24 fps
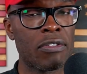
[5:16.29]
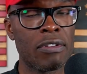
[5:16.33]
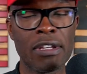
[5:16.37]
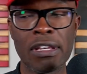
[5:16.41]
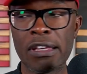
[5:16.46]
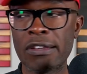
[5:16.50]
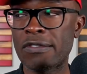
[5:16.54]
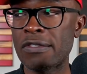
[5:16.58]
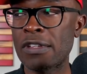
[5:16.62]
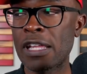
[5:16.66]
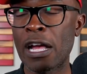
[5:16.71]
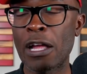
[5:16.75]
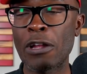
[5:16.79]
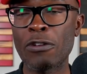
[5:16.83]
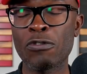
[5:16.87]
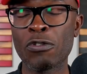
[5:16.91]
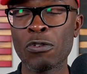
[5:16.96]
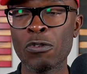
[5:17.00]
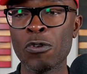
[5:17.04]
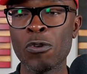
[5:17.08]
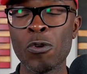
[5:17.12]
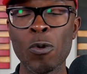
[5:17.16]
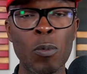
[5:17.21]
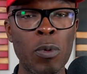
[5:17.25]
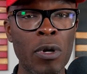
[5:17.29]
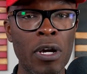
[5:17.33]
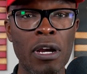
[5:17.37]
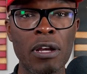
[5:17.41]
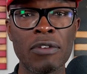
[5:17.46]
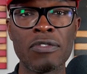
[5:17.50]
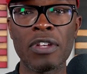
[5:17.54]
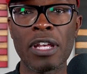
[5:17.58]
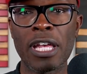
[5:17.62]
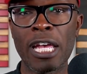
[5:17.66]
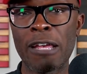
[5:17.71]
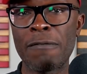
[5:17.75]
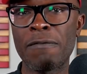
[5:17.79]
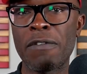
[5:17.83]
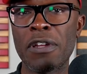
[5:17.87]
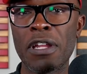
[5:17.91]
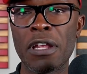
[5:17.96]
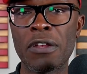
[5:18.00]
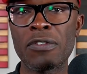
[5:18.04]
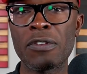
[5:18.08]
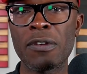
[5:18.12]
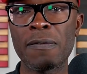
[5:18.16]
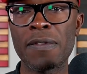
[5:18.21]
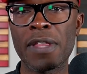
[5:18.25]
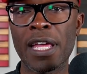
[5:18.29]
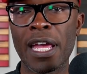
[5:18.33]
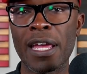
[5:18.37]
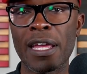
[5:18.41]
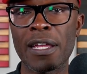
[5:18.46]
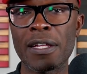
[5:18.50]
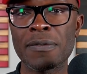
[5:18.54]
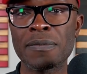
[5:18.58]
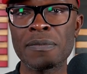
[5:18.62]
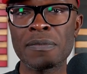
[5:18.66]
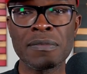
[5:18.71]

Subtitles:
is not true. Where is the evidence of that?